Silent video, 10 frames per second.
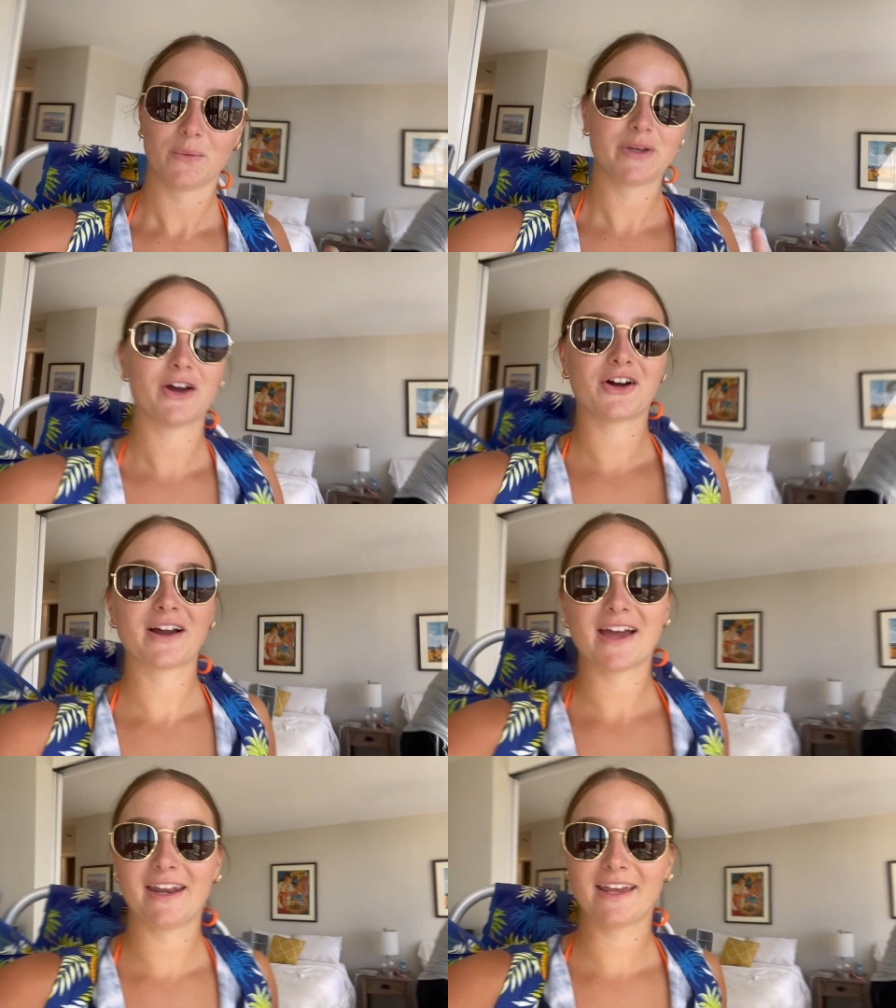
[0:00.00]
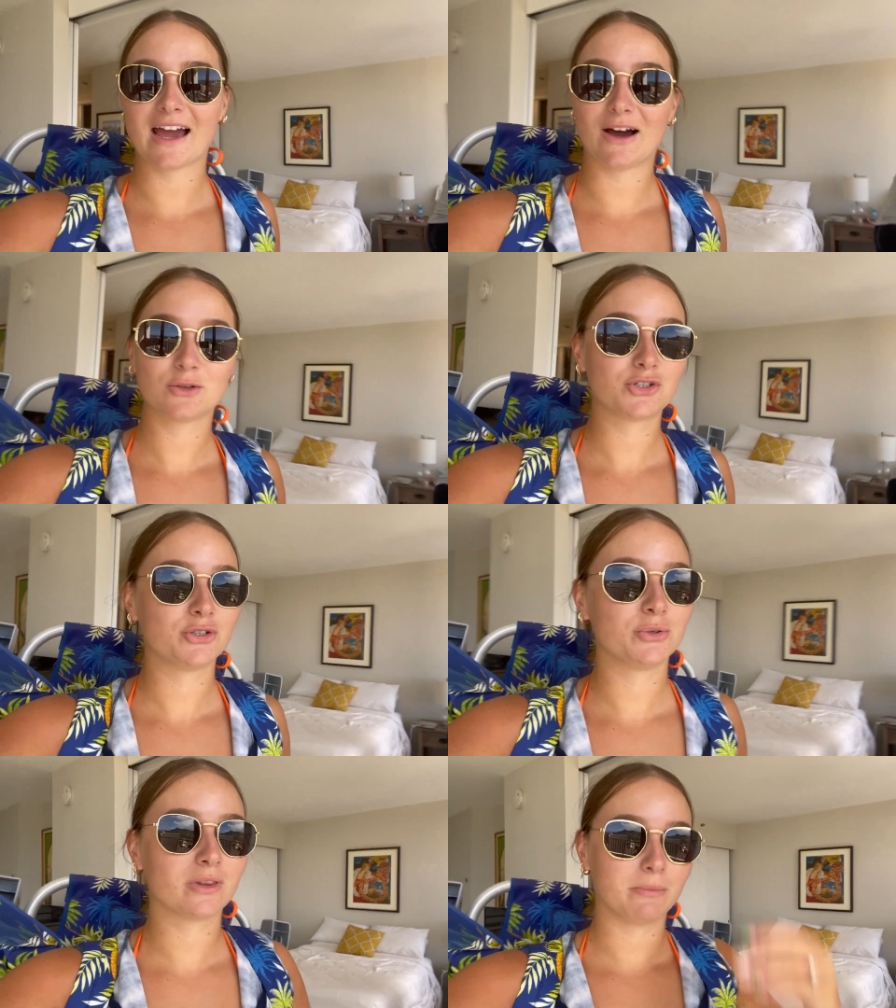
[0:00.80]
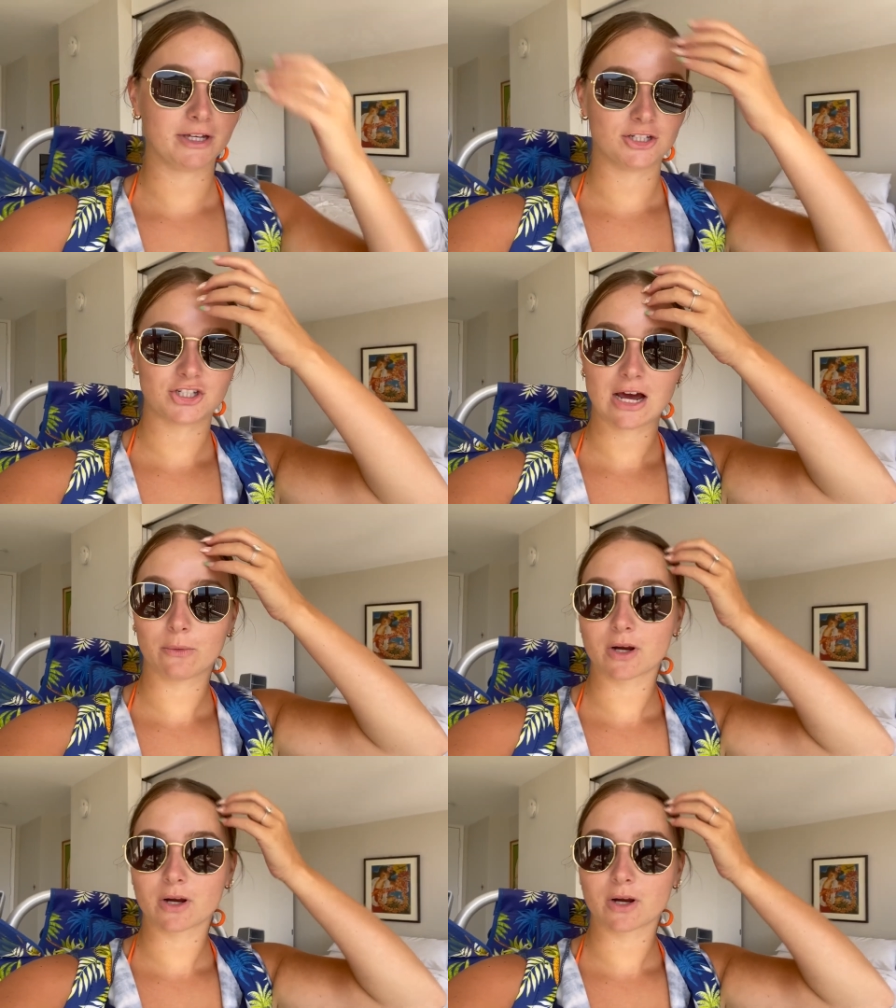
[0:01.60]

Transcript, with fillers: We are heading out to the beach now.